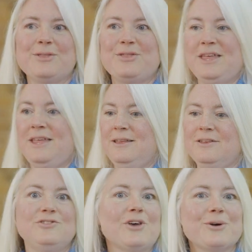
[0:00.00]
the
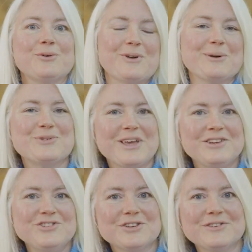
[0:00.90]
dug
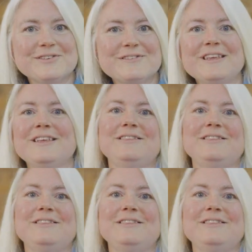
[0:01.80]
foundations,